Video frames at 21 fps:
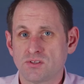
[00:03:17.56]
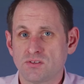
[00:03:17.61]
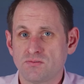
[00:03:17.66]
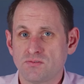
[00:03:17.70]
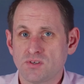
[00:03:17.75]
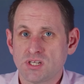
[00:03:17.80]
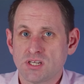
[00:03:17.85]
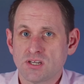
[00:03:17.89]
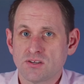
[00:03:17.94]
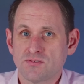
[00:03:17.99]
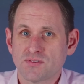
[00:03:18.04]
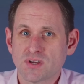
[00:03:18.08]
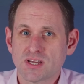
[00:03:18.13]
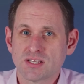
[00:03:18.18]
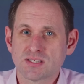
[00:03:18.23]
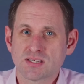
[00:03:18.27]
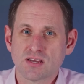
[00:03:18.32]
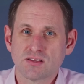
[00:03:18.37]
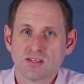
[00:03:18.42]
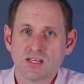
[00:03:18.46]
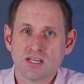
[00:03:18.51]
For the video
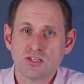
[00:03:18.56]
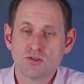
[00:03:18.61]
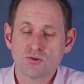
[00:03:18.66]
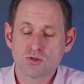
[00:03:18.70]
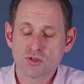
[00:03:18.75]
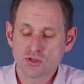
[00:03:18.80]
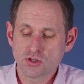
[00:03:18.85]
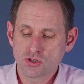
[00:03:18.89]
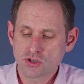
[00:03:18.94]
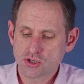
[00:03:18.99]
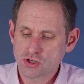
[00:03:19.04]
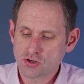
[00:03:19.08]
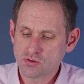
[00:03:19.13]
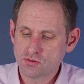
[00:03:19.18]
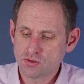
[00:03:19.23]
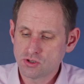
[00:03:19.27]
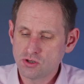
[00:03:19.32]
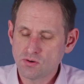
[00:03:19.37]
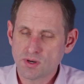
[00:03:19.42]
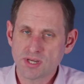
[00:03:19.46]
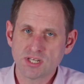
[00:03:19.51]
fans out there, you can
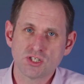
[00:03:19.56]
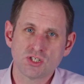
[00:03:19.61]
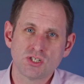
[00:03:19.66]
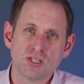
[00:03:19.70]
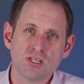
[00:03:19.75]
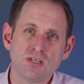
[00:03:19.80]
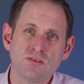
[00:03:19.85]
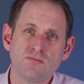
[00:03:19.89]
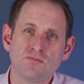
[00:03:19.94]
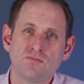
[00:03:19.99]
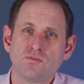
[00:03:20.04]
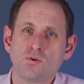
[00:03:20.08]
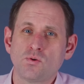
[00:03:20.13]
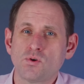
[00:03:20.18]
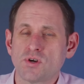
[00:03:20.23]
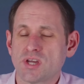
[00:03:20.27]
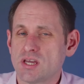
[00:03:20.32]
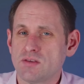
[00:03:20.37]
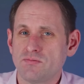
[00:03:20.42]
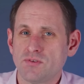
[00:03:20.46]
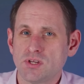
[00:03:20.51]
shoot UHD
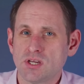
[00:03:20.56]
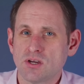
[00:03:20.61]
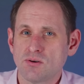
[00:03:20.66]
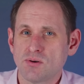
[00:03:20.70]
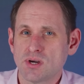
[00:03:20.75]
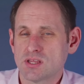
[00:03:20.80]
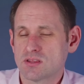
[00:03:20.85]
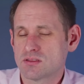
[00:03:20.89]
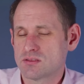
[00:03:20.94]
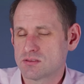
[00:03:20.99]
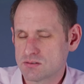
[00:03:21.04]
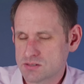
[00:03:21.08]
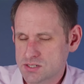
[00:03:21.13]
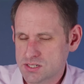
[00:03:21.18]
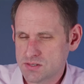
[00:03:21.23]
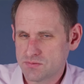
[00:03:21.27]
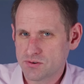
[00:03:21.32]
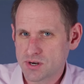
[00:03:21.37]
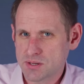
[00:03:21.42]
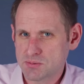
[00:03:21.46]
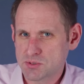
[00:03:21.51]
4K video at
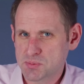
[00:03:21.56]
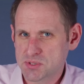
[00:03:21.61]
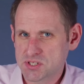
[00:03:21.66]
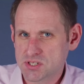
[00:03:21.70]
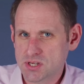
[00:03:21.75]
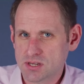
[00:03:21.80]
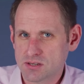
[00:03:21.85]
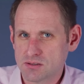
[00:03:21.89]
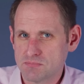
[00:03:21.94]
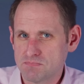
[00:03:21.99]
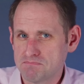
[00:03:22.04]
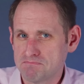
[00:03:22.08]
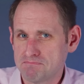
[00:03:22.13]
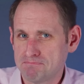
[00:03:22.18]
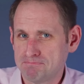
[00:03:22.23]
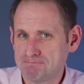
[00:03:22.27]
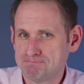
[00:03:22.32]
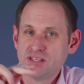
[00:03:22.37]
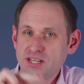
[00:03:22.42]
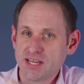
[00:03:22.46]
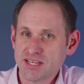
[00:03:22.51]
30 frames per second.
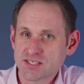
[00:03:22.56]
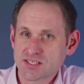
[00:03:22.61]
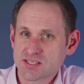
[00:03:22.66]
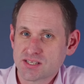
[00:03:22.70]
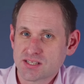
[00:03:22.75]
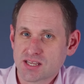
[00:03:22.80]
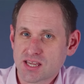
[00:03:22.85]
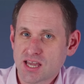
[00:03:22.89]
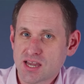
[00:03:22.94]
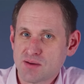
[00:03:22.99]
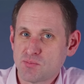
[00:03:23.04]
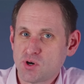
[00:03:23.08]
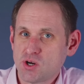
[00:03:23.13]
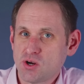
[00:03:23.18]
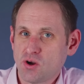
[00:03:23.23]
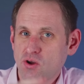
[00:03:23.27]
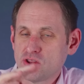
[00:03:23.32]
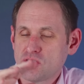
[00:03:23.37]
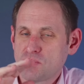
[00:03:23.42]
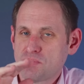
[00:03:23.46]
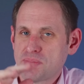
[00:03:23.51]
Next to the
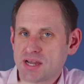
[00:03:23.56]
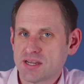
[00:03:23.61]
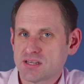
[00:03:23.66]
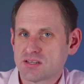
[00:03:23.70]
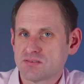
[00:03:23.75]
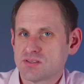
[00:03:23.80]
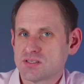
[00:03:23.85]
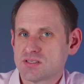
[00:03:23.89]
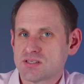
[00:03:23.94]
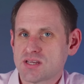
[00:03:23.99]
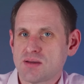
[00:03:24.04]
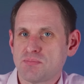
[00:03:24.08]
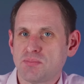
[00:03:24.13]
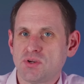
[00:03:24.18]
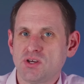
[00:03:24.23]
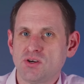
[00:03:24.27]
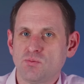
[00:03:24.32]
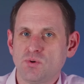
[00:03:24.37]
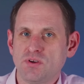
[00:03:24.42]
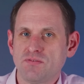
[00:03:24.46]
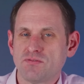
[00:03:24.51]
camera on the back of the
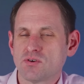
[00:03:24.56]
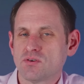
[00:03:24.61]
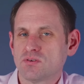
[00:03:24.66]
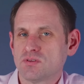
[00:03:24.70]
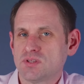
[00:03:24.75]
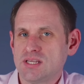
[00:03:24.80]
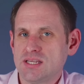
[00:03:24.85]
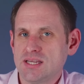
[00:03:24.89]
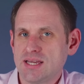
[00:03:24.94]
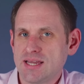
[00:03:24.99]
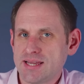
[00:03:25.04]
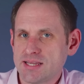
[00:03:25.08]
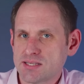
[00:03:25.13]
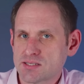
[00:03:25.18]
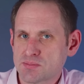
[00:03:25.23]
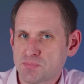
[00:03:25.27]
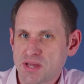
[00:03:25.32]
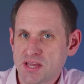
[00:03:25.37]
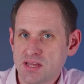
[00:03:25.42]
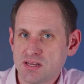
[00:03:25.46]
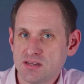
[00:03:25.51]
tablet, we've got the
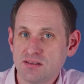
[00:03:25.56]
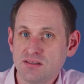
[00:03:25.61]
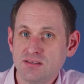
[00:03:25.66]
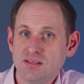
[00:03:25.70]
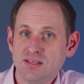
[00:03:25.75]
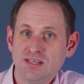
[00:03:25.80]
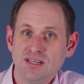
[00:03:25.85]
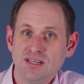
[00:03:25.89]
S Pen,